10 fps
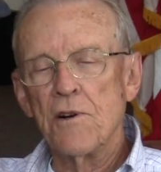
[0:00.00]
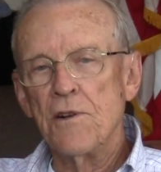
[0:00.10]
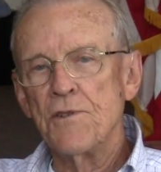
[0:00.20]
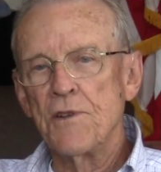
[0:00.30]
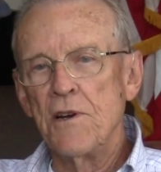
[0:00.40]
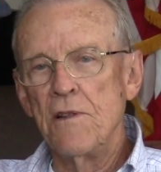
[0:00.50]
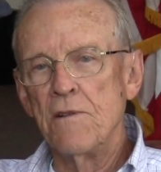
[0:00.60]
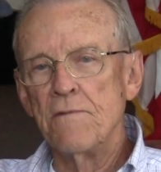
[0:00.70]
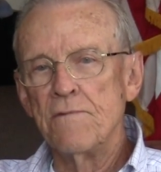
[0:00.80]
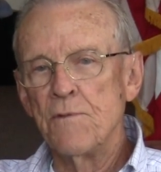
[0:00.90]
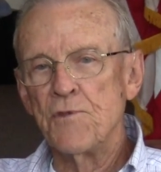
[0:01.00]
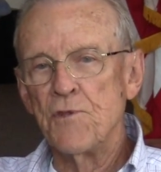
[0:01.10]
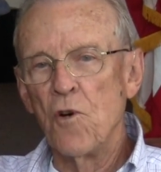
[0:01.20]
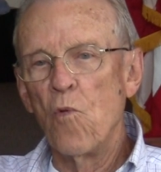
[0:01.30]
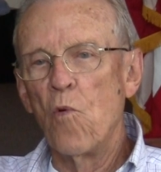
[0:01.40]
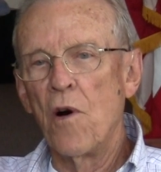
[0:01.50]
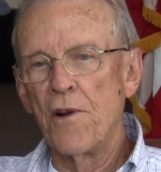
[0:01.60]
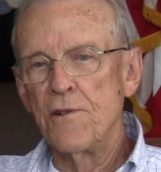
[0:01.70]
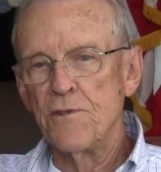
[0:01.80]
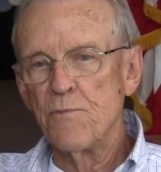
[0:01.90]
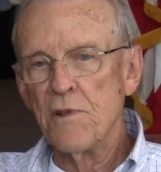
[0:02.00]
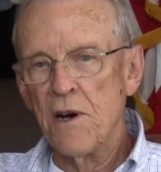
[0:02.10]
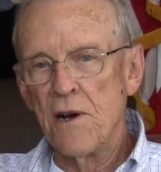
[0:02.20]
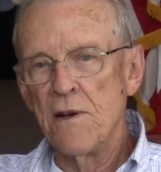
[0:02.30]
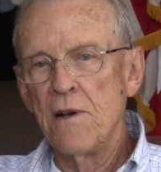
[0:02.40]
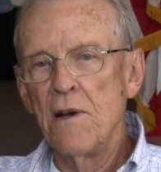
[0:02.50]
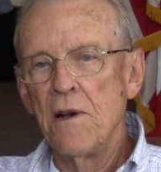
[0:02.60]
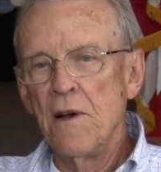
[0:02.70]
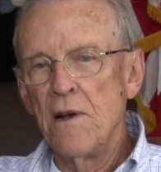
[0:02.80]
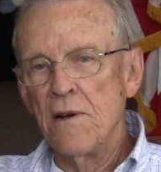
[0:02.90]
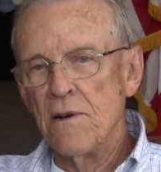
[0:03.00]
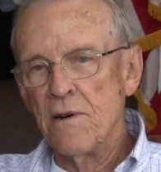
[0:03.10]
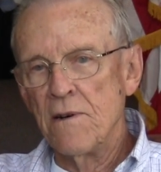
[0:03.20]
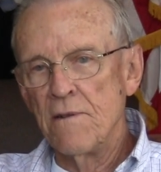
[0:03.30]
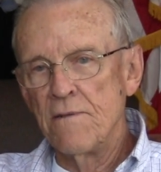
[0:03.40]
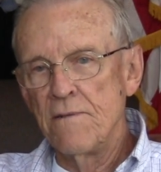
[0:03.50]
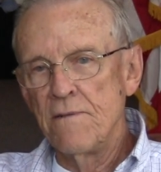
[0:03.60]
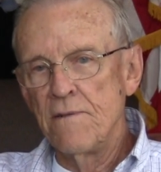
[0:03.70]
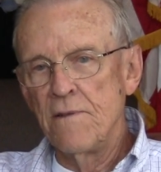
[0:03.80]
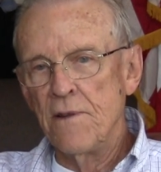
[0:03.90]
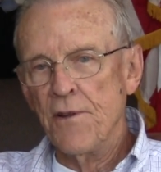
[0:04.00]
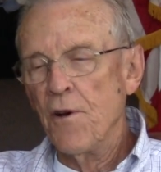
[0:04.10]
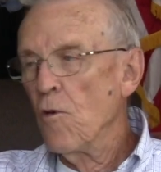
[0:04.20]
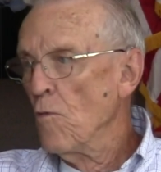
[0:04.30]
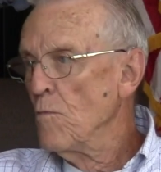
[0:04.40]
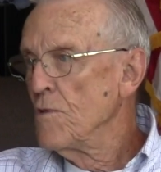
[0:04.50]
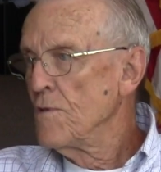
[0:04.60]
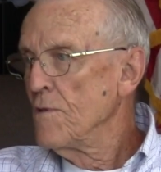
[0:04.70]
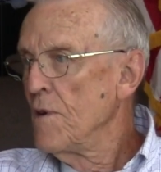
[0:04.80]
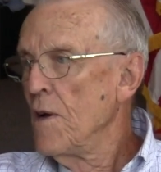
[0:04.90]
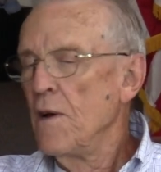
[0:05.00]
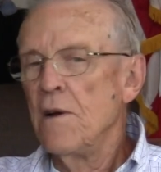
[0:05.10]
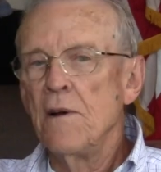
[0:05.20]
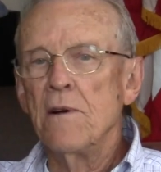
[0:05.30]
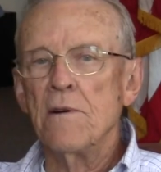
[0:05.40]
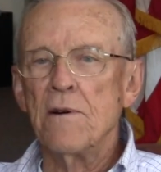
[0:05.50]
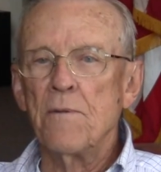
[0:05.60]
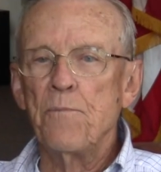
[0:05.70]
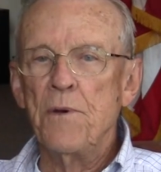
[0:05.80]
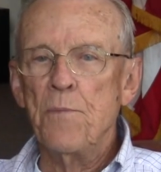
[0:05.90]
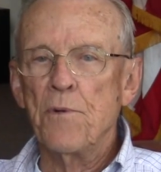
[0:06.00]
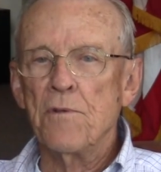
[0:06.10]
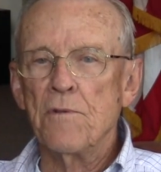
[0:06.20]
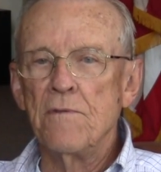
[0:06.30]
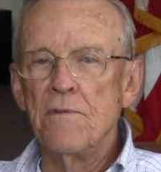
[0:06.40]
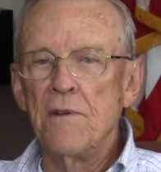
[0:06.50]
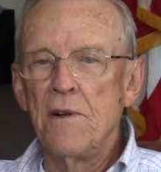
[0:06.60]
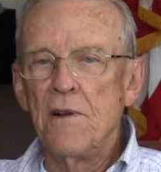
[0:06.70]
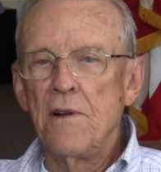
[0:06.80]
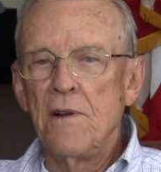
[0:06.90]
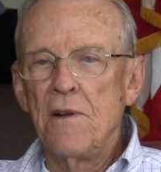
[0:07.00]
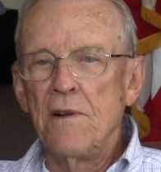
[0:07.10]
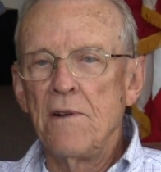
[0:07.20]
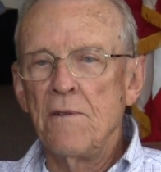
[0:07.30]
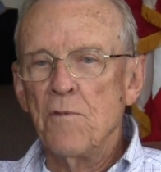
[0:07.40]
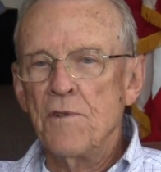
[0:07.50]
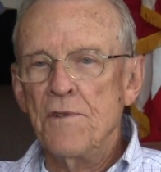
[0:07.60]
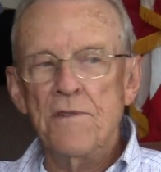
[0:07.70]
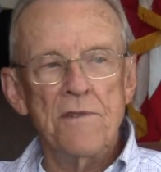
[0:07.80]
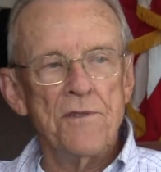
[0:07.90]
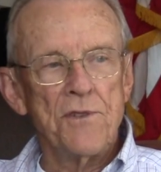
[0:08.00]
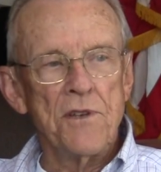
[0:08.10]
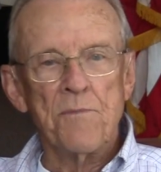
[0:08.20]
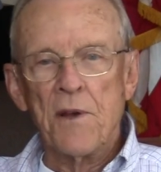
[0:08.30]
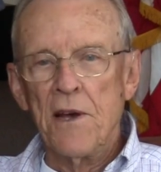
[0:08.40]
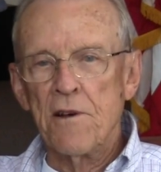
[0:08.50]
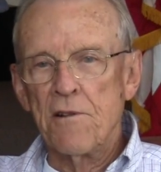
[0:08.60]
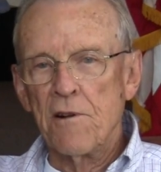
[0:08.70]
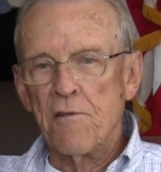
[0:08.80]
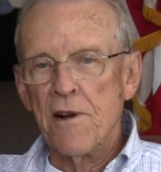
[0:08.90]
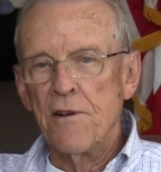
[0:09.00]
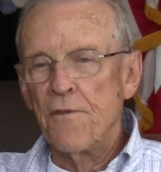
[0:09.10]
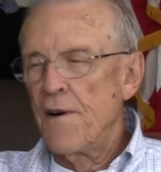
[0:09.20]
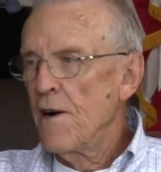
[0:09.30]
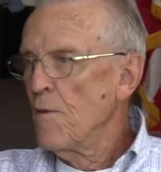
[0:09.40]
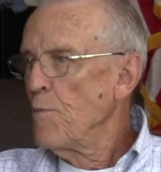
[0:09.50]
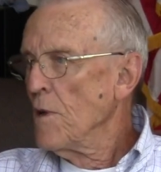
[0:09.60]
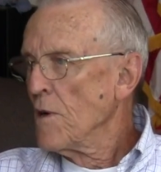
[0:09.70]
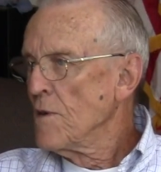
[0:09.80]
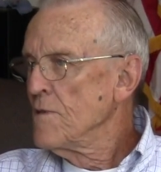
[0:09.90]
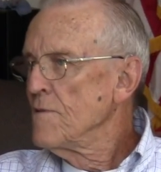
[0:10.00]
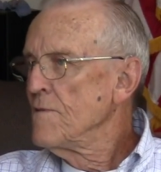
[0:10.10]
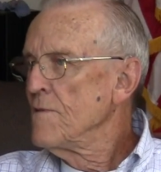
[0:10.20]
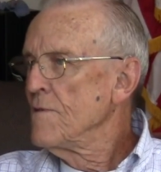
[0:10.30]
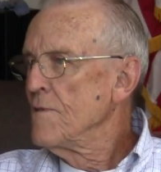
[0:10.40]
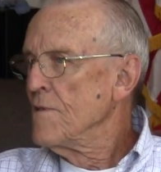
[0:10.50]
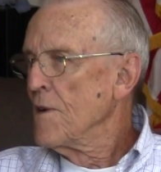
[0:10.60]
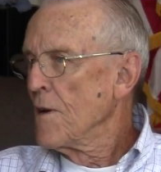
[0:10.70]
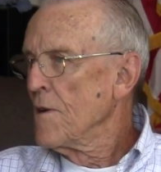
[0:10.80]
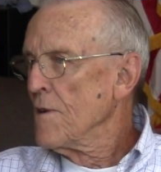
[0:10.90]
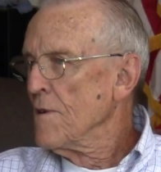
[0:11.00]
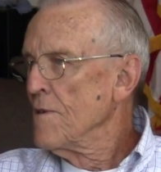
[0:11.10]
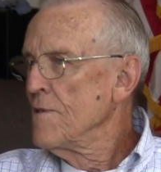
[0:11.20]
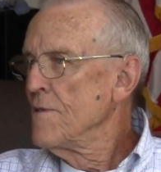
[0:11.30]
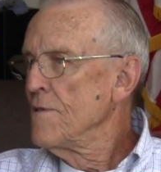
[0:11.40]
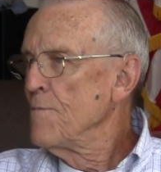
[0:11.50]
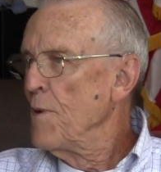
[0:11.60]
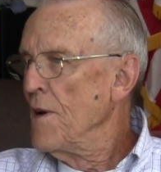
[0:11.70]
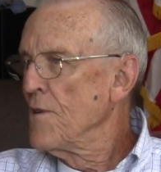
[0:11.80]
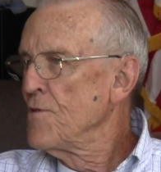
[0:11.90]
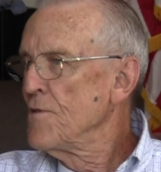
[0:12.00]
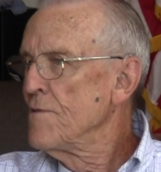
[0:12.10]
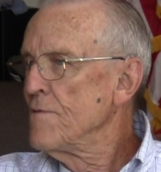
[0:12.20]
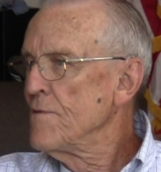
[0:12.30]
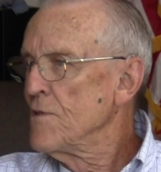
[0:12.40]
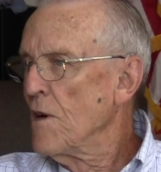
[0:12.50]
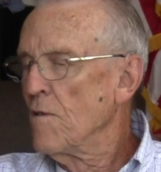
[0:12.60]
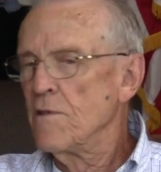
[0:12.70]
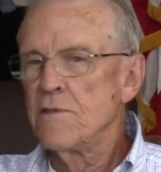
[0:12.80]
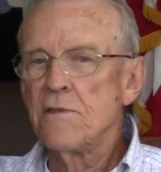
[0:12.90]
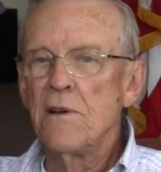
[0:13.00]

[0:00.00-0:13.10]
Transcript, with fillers: started to say that there was no water supply uh, in homes. Uh, people would, you'd see them gathering around fire plugs thick take uh, baths, mm -hmm. showers.